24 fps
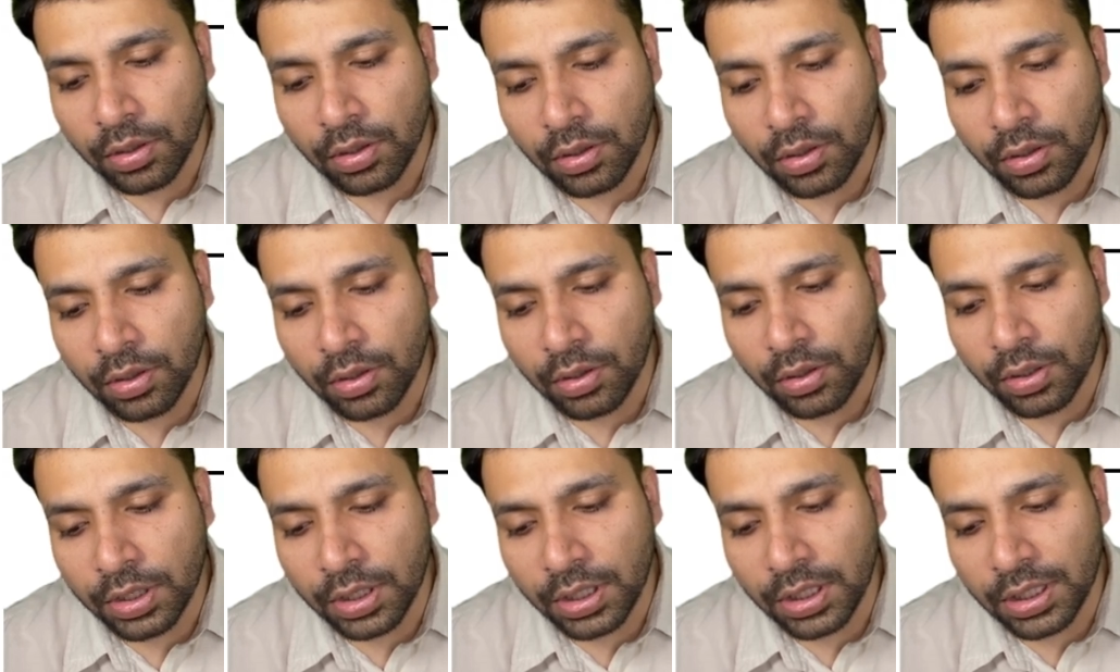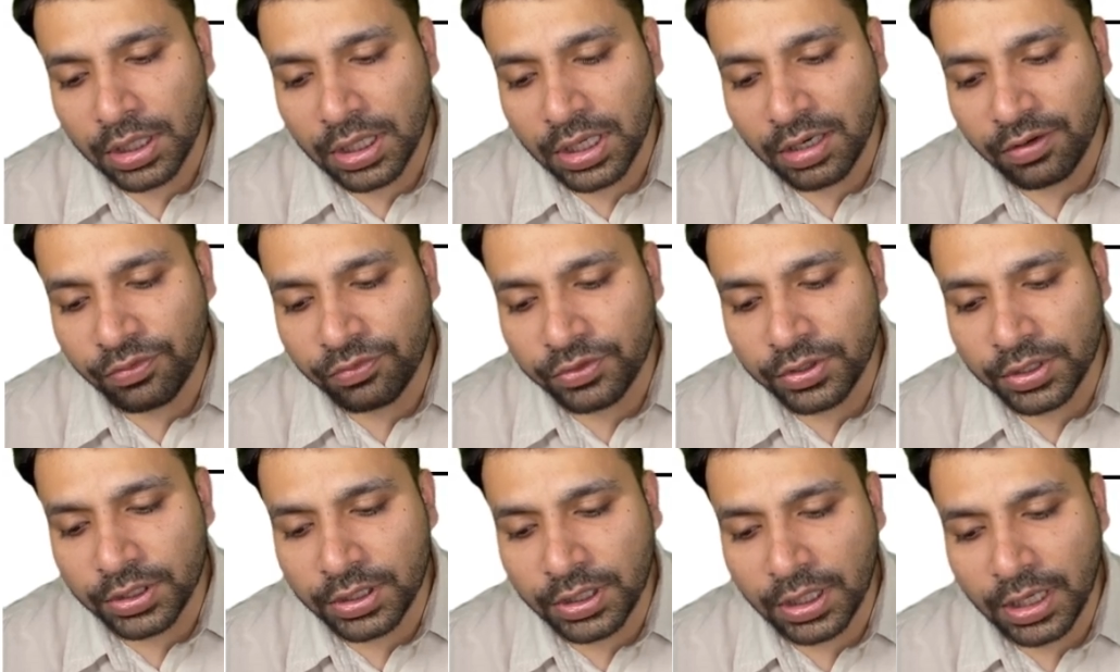or a
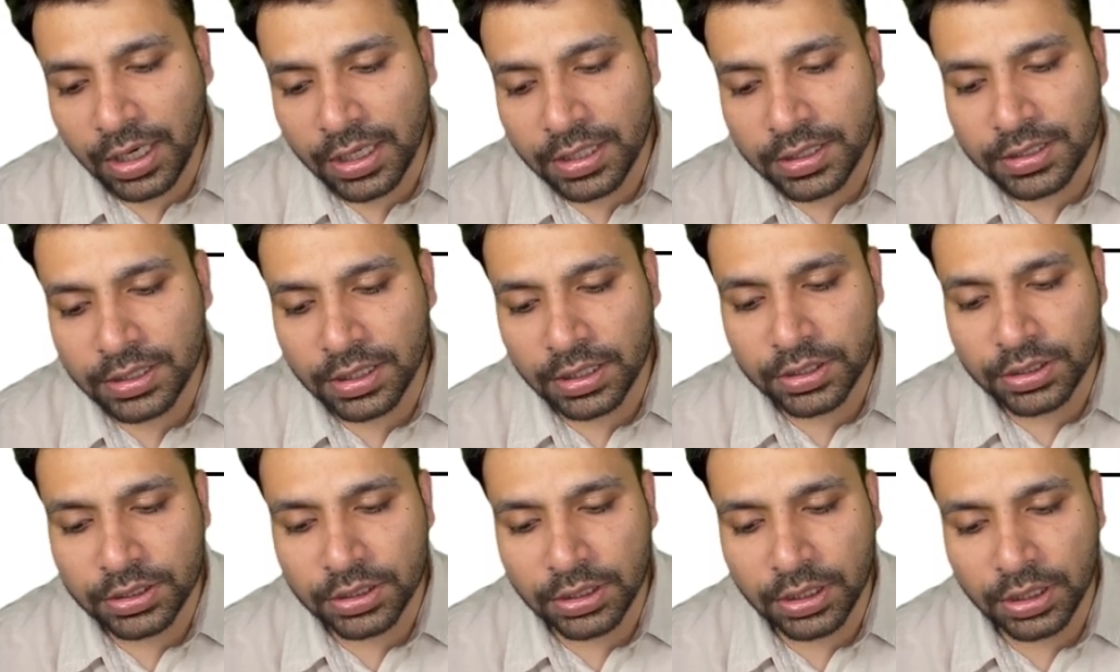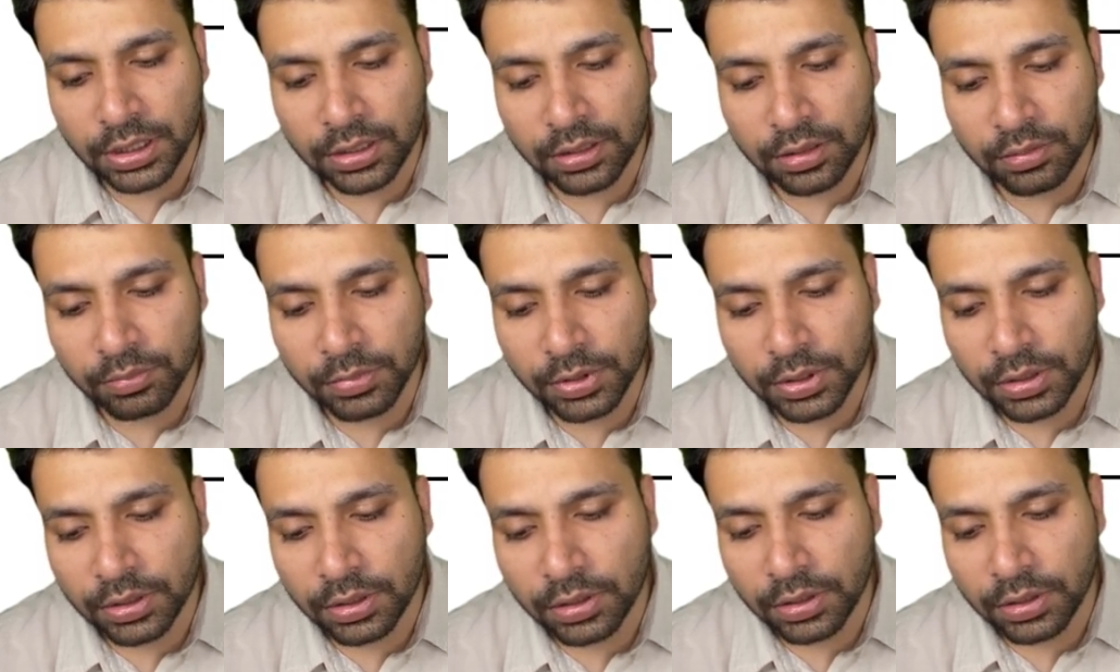left trisectionectomy,